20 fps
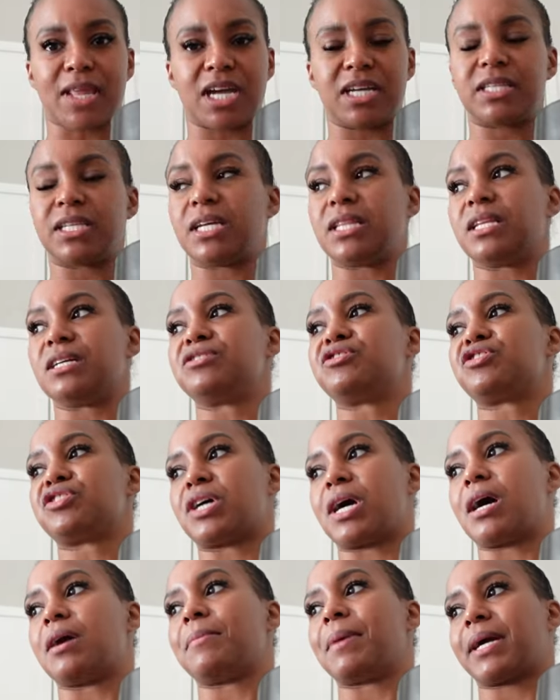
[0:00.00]
And then
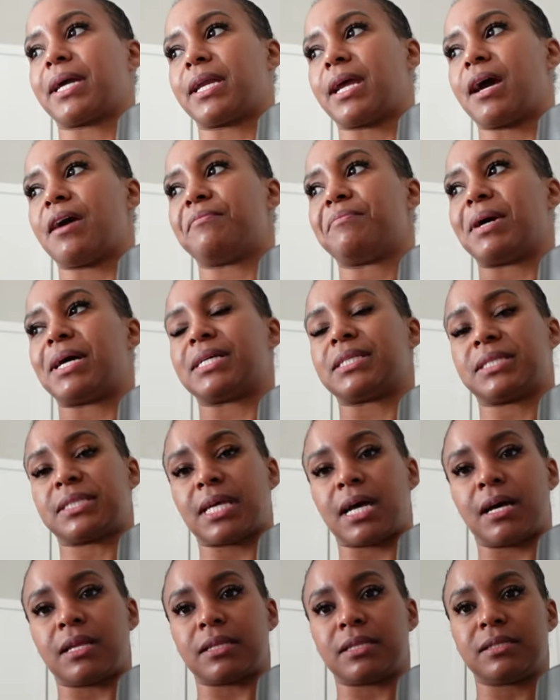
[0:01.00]
lunchtime, I can have my
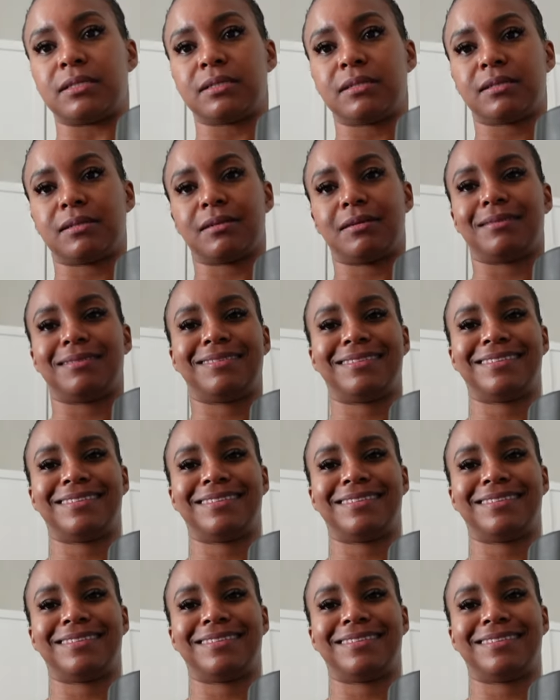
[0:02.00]
solids.